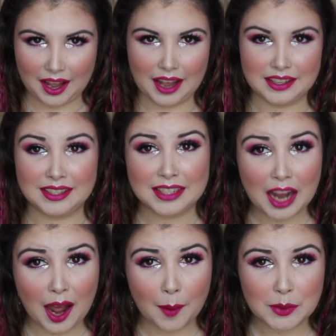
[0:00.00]
I
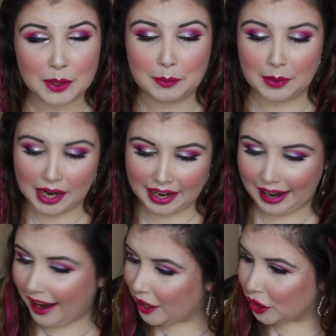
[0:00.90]
stopped, but I
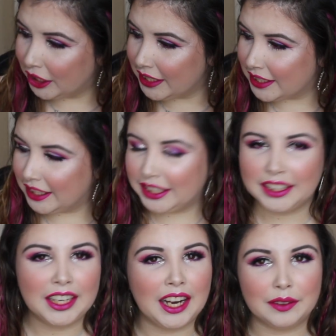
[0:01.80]
had a reason.
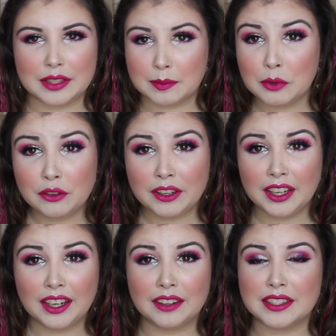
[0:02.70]
I was
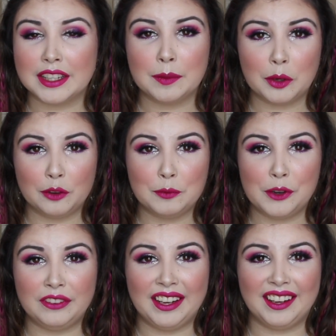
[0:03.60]
moving, I was in the middle of
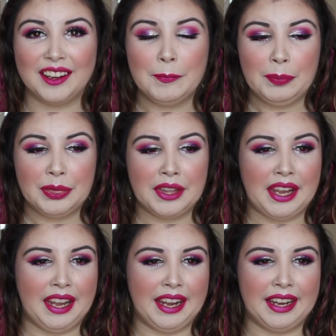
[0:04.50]
moving,
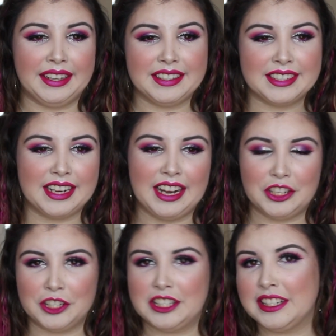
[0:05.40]
and
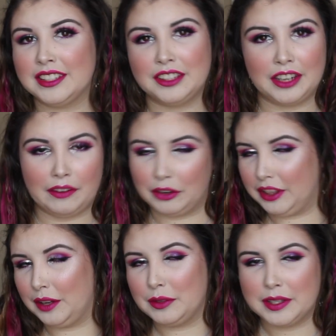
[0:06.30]

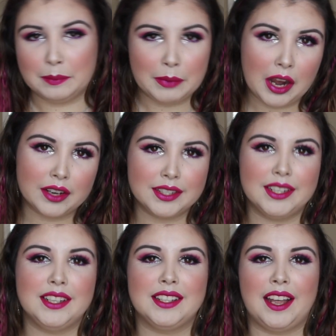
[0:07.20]
everything was in
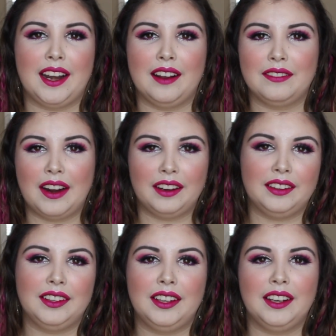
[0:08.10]
boxes, and I
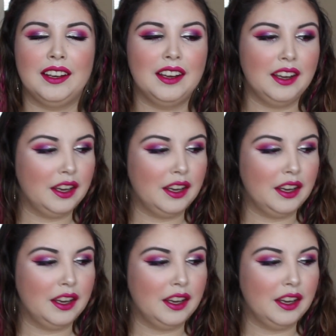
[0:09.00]
finally